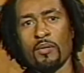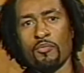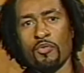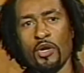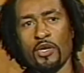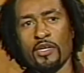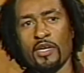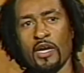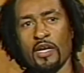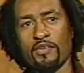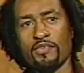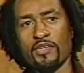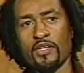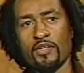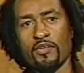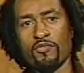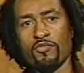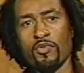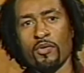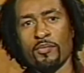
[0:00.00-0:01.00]

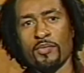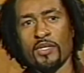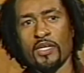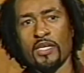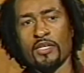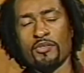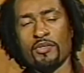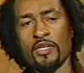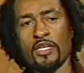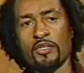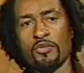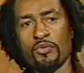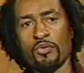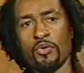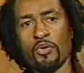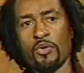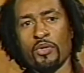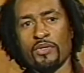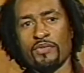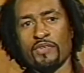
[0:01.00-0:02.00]
broadcasting from the internet to
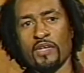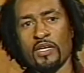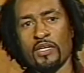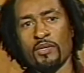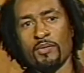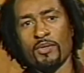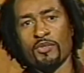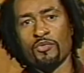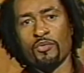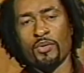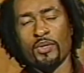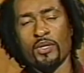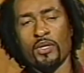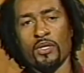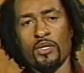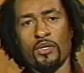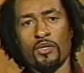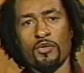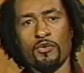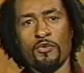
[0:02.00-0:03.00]
know exactly what's going
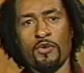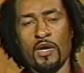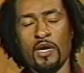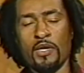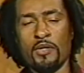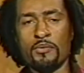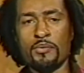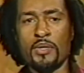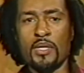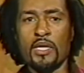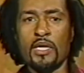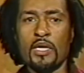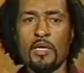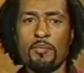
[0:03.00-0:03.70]
on the ground.